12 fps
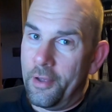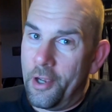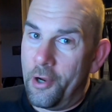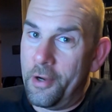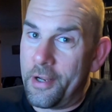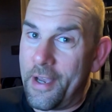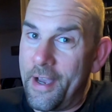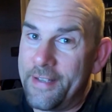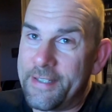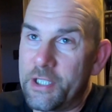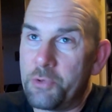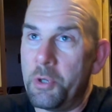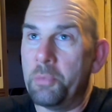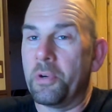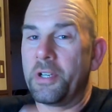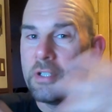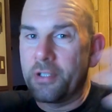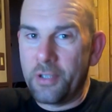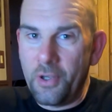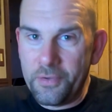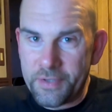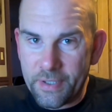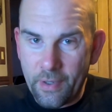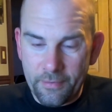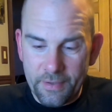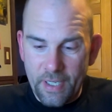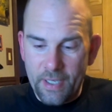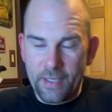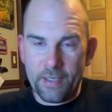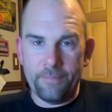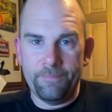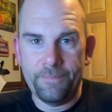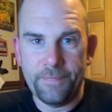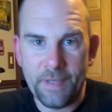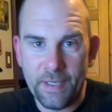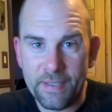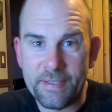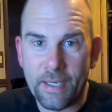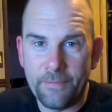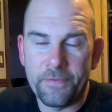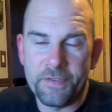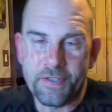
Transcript: All right, guys, as we bring to close another day, it is time for